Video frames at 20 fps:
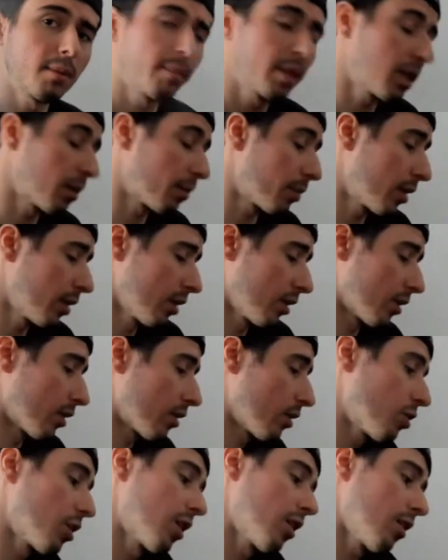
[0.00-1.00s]
a better person.
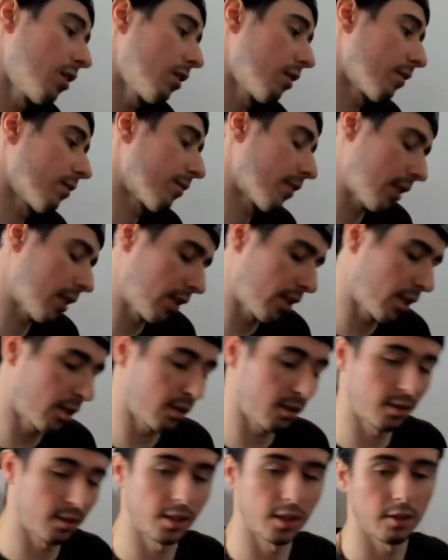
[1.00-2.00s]
Okay.
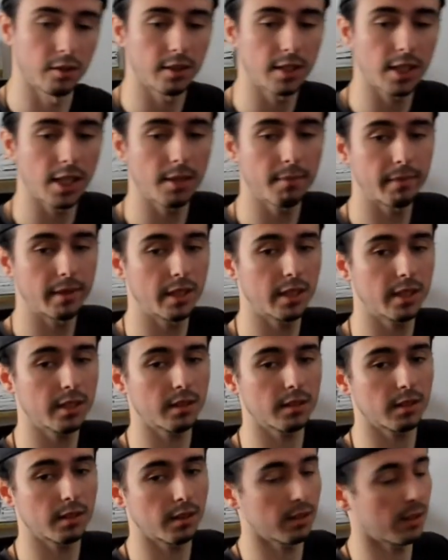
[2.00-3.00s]
Another, yo, top
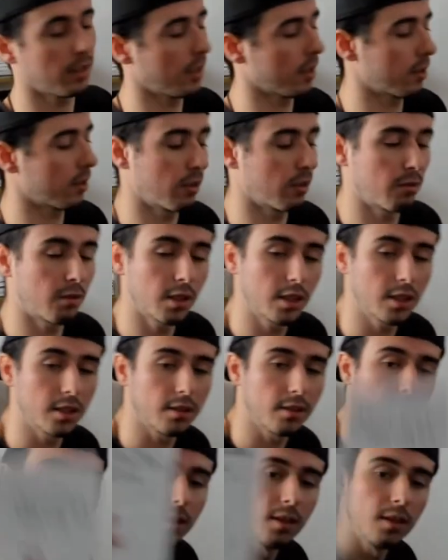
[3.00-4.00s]
deck. I don't know why.
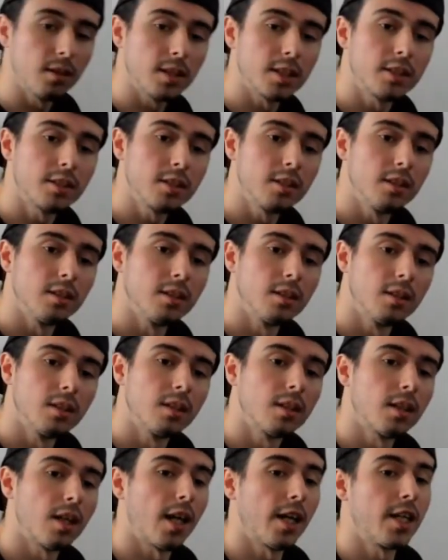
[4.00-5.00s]
Let's see.
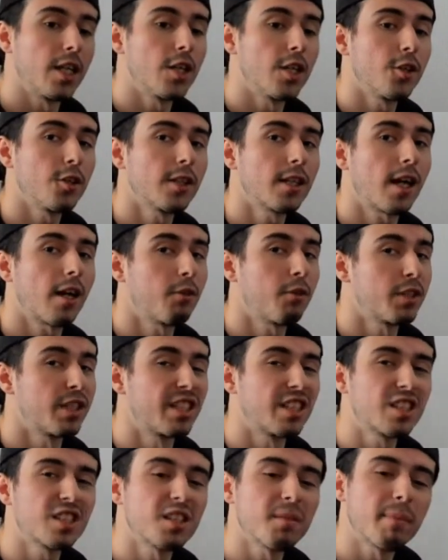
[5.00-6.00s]
I know that I was
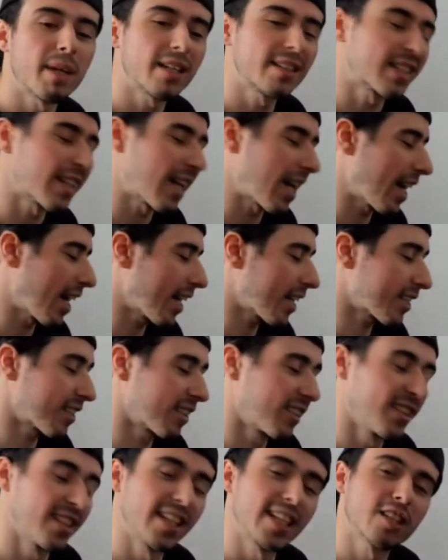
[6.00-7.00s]
just about to
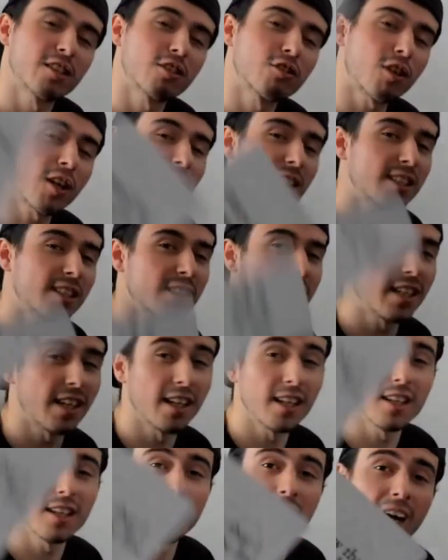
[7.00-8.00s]
ask, did they cross
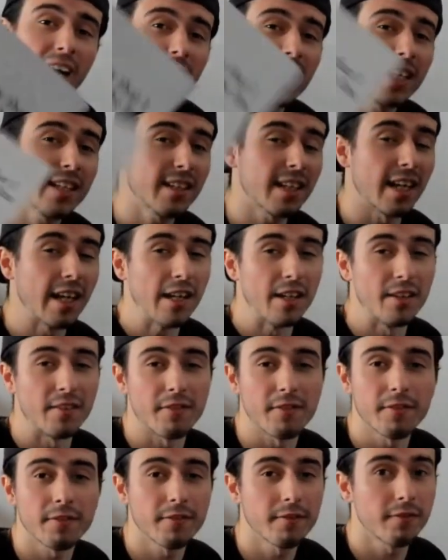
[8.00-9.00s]
a line and
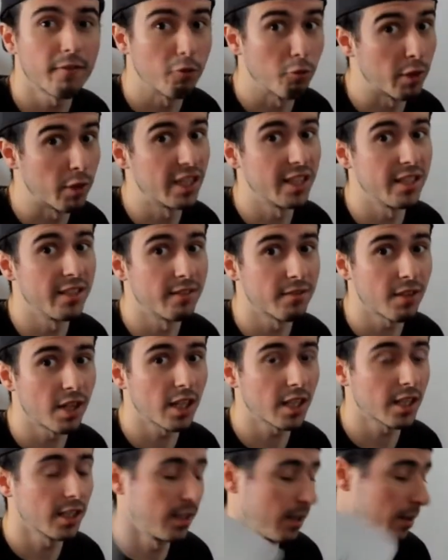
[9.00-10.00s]
really
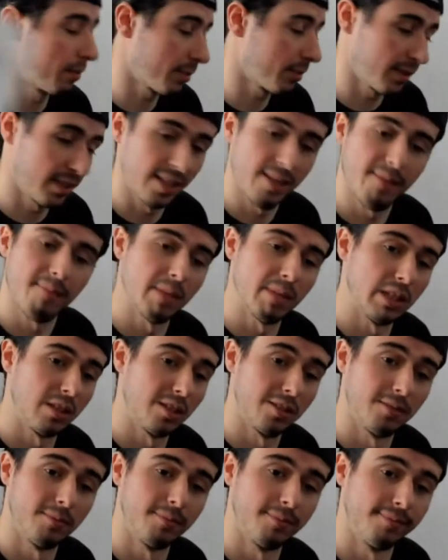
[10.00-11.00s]
fuck up? And
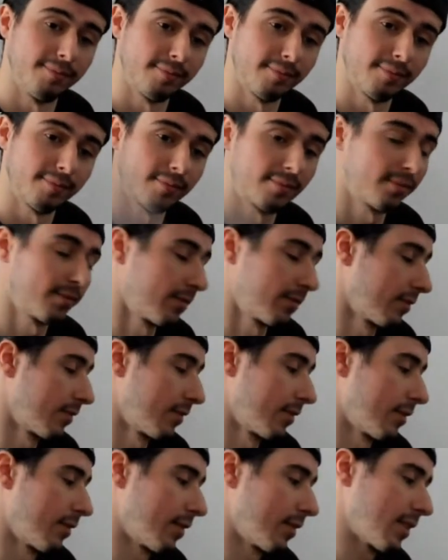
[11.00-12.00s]
boom.
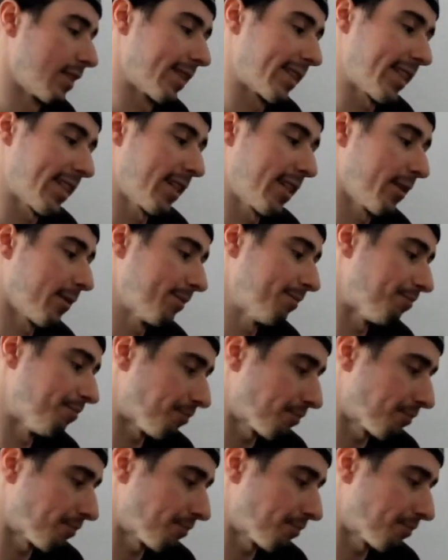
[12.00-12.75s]
Damn.